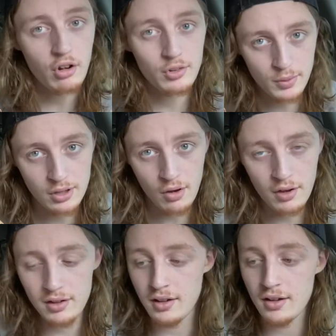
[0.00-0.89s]
as we do
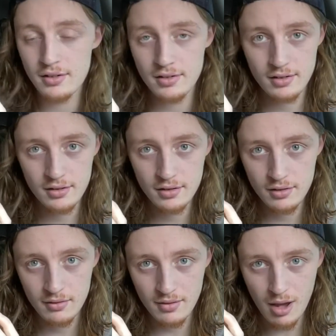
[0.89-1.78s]
it, because
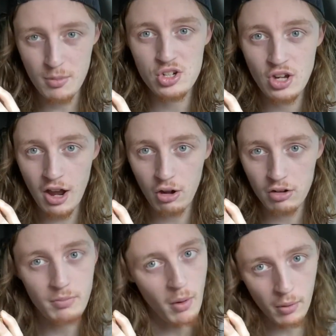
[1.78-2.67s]
I'm a child
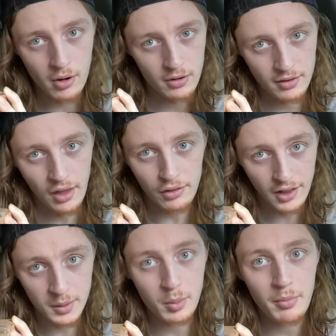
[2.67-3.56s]
of my word, because I don't
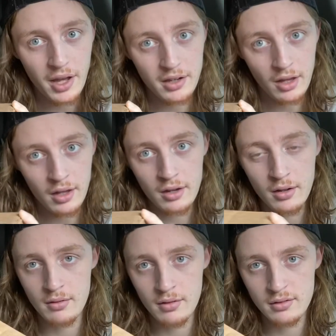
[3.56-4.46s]
think I'm a man yet.
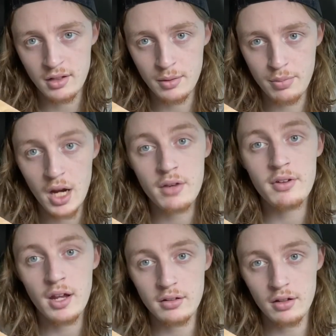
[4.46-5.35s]
I've got the brain of an
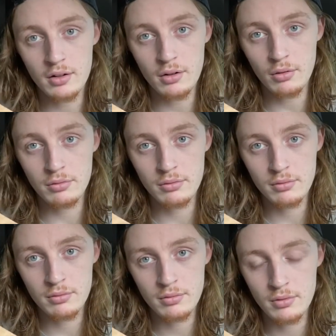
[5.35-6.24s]

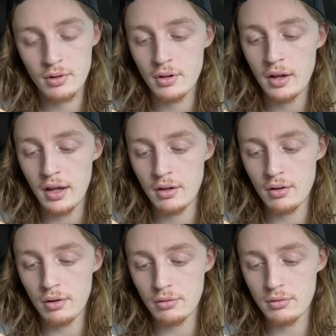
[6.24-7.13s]
18-year-old, or an
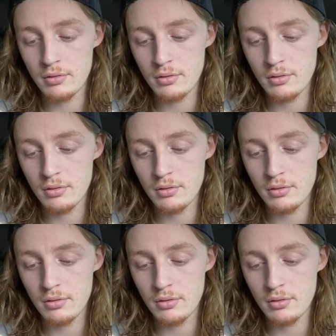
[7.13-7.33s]
8-year-old.